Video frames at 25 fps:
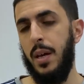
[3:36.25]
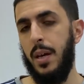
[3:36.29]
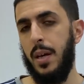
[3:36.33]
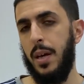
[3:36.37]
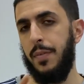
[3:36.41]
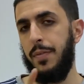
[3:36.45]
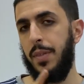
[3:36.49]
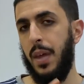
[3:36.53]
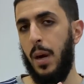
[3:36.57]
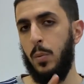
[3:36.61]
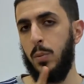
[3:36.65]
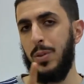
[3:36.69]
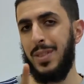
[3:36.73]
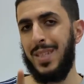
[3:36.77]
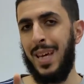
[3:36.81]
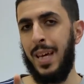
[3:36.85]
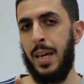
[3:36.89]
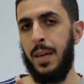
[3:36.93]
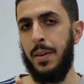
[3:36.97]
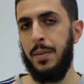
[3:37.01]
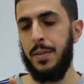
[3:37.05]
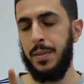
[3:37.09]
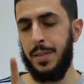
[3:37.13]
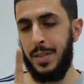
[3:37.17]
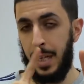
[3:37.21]
If that was
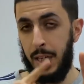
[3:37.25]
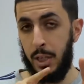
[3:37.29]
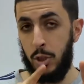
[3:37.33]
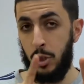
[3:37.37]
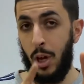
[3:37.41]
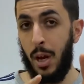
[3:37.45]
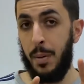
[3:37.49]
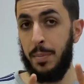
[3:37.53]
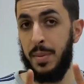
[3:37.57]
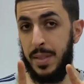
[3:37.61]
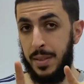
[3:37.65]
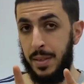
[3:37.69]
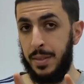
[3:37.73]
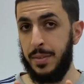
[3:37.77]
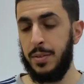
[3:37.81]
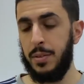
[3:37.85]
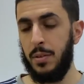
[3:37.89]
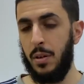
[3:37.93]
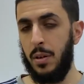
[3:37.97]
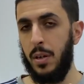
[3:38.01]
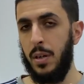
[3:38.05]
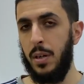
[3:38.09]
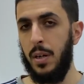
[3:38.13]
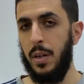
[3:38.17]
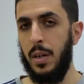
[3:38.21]
a hijabi
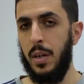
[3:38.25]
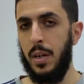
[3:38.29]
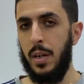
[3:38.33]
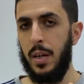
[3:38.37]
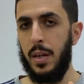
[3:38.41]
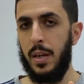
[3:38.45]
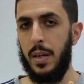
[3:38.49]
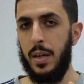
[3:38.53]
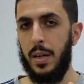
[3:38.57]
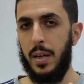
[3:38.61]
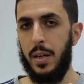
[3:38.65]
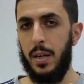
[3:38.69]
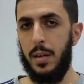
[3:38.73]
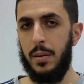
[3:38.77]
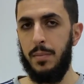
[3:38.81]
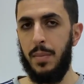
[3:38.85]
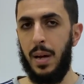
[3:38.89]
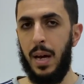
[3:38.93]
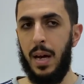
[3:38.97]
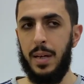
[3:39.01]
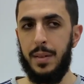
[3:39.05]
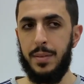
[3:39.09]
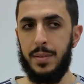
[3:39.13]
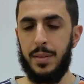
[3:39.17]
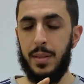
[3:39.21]
sister,
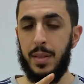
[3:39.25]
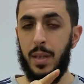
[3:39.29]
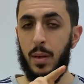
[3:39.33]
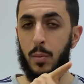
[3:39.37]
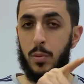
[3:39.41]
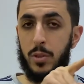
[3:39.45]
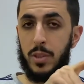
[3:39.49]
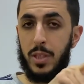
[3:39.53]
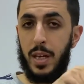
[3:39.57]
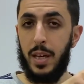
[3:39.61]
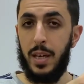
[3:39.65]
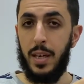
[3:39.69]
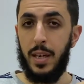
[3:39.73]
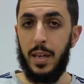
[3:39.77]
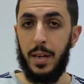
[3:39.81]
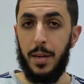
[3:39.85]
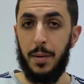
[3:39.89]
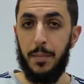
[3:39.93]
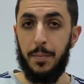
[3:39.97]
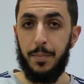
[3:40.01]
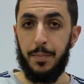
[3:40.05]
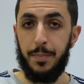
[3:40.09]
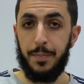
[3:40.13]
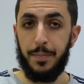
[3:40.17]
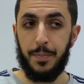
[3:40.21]
and there was
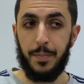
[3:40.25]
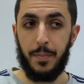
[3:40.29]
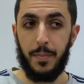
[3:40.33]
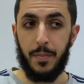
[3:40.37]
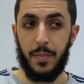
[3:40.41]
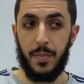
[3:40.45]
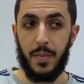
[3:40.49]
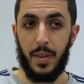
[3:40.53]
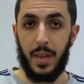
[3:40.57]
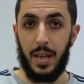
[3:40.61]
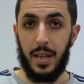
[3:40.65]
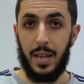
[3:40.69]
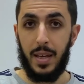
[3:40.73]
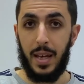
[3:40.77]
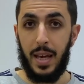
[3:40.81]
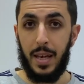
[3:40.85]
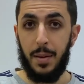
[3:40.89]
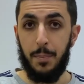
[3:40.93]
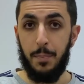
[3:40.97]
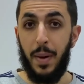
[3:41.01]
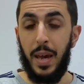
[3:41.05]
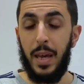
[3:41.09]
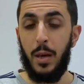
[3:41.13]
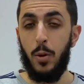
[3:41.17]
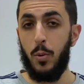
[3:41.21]
a
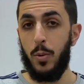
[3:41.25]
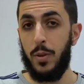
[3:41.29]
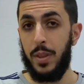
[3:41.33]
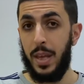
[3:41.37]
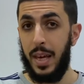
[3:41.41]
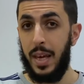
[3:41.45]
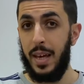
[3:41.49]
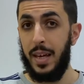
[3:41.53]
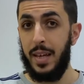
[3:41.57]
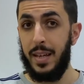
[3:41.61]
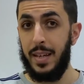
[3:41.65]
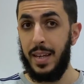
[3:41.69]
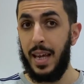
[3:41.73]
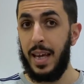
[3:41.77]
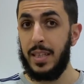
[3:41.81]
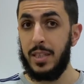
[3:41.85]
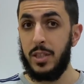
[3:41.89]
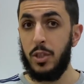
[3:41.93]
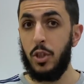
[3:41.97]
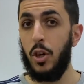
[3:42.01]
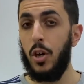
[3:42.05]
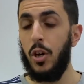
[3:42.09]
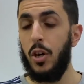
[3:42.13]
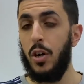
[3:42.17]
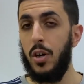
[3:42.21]
male there next
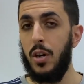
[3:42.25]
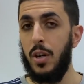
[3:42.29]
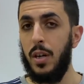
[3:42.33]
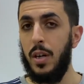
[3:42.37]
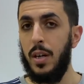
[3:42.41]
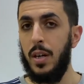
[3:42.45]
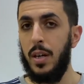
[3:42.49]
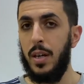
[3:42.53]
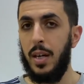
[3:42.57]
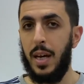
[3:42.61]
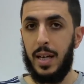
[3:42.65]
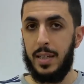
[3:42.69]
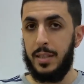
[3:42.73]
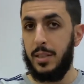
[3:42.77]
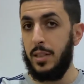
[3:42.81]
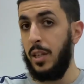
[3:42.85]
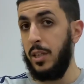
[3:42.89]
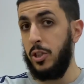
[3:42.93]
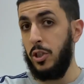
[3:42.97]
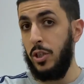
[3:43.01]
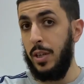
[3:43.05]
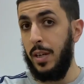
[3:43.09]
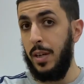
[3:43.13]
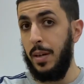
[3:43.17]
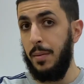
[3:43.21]
to her, and
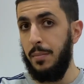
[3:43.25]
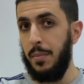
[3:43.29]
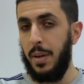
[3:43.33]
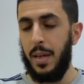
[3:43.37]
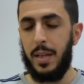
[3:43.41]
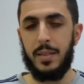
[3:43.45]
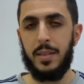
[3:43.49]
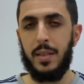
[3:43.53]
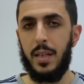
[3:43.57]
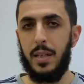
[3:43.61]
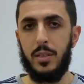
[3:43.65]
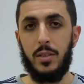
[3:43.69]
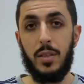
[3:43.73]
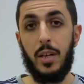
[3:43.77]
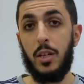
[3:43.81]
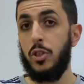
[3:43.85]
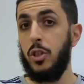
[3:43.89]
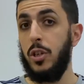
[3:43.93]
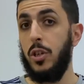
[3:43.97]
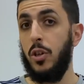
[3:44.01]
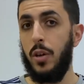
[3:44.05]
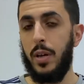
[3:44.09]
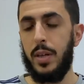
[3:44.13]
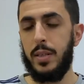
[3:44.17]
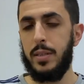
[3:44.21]
touching him,
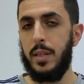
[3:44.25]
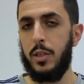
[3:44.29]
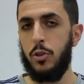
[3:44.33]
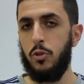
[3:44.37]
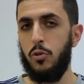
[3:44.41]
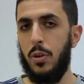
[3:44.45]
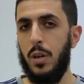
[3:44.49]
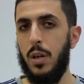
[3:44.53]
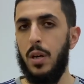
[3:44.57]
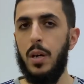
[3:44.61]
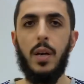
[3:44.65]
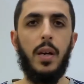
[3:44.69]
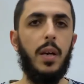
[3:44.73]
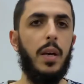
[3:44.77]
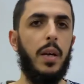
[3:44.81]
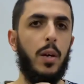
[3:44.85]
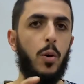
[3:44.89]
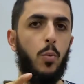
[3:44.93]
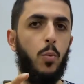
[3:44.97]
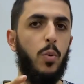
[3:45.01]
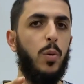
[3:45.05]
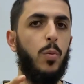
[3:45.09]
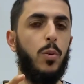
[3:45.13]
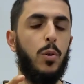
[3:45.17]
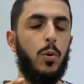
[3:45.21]
touching her, etc.,
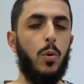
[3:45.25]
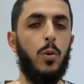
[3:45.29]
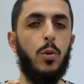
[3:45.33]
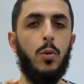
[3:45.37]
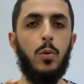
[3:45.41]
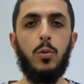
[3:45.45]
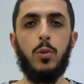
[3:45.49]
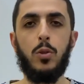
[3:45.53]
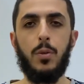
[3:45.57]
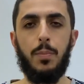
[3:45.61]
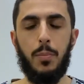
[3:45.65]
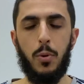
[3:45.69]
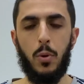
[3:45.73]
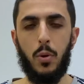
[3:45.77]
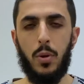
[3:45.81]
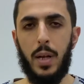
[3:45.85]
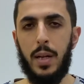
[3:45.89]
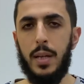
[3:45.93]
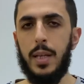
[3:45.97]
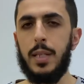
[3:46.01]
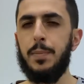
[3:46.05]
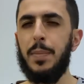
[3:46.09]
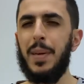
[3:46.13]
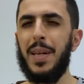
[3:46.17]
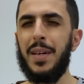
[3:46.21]
we would all lose the plot. And
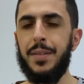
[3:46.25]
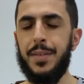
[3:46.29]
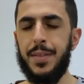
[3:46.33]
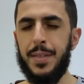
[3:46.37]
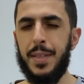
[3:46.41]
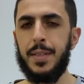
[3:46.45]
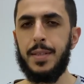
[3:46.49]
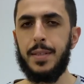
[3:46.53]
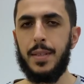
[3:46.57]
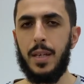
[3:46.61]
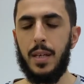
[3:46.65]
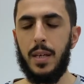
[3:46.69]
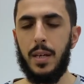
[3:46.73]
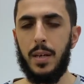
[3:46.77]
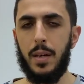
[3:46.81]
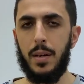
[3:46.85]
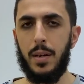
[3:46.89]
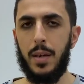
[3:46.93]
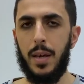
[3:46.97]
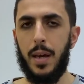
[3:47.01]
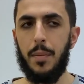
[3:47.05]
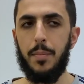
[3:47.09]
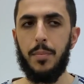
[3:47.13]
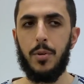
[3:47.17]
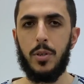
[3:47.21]
let's be consistent here,
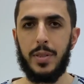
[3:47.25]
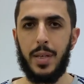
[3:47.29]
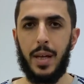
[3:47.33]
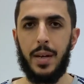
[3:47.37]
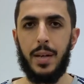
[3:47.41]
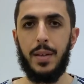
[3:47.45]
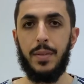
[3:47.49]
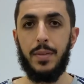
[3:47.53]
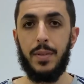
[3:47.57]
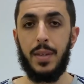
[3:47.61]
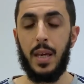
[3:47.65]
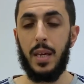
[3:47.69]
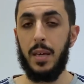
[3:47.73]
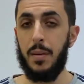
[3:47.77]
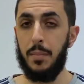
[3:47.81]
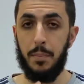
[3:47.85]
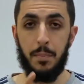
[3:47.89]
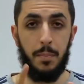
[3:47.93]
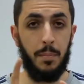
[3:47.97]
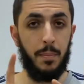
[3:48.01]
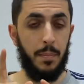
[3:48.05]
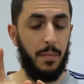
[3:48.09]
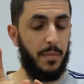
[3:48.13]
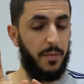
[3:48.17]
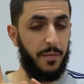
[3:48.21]
yeah? Because at the end of the
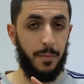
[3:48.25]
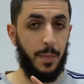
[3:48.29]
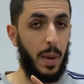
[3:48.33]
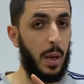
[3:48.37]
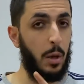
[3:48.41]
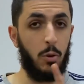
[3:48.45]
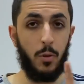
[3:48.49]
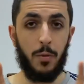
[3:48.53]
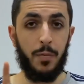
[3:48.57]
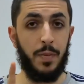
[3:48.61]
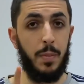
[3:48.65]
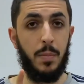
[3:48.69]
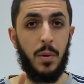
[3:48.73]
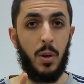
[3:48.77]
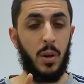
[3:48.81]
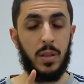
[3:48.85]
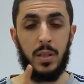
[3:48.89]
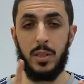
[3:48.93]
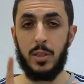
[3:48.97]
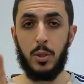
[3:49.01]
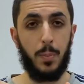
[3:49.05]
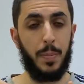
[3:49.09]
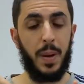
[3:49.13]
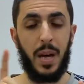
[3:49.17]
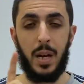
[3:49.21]
day, male or female,
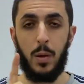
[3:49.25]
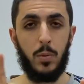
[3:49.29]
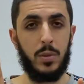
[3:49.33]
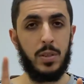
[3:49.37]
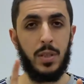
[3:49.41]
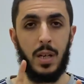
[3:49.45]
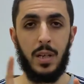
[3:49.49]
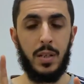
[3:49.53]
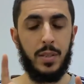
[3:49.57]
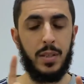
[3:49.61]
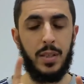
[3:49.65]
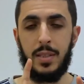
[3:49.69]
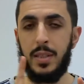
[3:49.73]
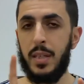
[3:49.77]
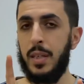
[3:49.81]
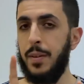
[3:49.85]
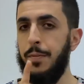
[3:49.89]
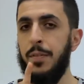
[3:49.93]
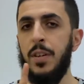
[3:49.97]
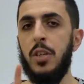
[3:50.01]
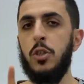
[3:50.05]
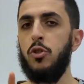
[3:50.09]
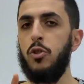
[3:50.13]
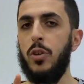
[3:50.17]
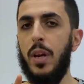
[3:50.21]
Allah subhanahu wa ta'ala doesn't
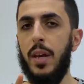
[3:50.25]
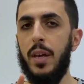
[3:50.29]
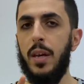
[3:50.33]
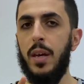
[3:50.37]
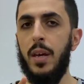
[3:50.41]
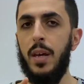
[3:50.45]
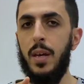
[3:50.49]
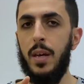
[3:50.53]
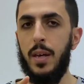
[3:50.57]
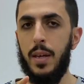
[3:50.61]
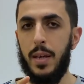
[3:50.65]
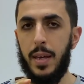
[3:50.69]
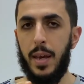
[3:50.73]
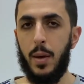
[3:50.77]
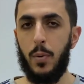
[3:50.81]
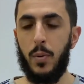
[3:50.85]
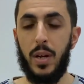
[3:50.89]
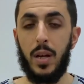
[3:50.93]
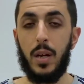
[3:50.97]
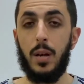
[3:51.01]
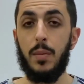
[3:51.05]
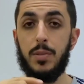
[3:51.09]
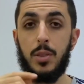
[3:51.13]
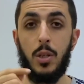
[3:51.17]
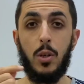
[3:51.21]
differentiate, yeah,
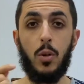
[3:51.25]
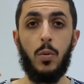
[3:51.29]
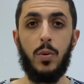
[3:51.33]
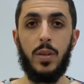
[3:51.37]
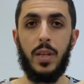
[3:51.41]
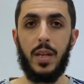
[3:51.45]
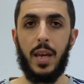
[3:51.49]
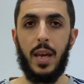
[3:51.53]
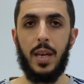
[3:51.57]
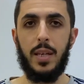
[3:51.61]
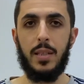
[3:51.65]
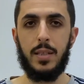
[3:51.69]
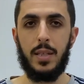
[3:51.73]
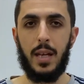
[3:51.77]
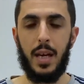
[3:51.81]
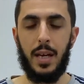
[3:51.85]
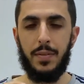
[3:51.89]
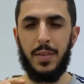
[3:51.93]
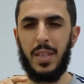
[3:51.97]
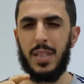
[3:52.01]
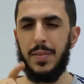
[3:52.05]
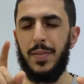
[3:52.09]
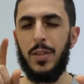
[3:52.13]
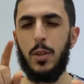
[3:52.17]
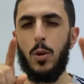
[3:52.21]
when it comes to lowering the gaze.
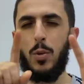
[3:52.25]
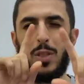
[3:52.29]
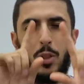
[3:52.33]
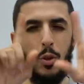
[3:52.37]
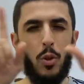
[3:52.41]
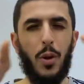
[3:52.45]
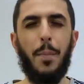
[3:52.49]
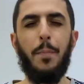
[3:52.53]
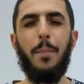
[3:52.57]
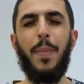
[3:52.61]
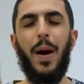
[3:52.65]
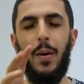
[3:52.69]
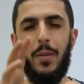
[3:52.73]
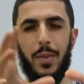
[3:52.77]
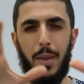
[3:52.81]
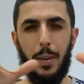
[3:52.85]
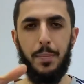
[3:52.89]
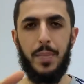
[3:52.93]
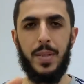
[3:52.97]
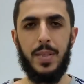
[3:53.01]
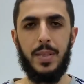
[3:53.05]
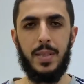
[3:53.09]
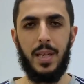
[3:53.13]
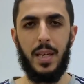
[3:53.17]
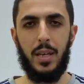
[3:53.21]
And this video is not about
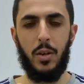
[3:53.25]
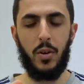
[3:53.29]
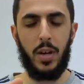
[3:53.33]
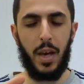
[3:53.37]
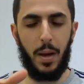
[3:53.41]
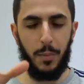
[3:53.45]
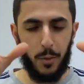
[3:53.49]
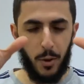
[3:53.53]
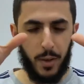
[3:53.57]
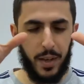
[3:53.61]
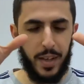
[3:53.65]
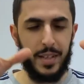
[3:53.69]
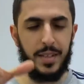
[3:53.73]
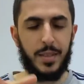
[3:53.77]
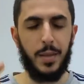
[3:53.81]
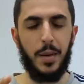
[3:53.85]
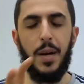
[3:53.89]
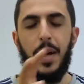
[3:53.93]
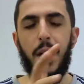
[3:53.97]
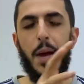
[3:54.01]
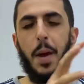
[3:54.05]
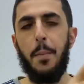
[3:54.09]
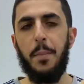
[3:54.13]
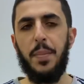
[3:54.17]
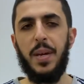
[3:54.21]
that per se, okay? I'm not here to
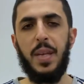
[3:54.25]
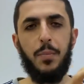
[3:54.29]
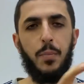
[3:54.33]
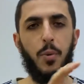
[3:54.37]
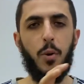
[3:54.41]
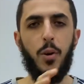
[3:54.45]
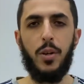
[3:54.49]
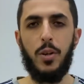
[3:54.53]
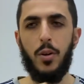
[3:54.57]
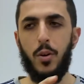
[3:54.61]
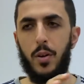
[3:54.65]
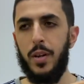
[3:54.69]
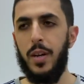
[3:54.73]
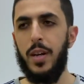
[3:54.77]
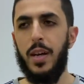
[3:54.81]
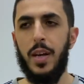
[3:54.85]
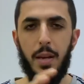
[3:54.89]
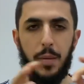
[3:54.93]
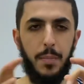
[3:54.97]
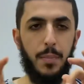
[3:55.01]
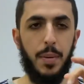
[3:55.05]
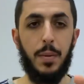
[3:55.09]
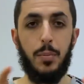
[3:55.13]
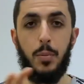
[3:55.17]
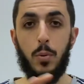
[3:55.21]
pinpoint on
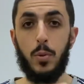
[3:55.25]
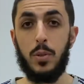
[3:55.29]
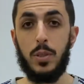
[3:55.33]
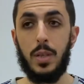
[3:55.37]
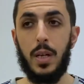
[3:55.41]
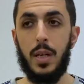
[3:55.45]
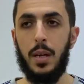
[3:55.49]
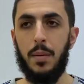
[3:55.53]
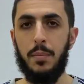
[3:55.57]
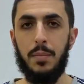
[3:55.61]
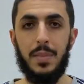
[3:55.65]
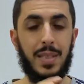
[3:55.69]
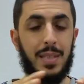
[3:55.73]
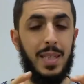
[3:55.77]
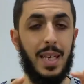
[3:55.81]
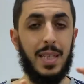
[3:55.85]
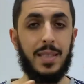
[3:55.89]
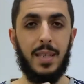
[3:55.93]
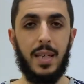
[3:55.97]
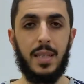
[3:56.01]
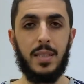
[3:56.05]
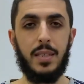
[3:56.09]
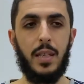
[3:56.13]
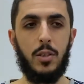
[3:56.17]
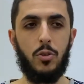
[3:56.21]
people's mistakes,
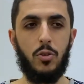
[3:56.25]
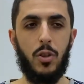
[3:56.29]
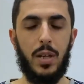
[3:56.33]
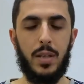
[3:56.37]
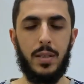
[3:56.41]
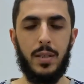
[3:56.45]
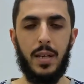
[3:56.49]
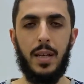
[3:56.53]
etc.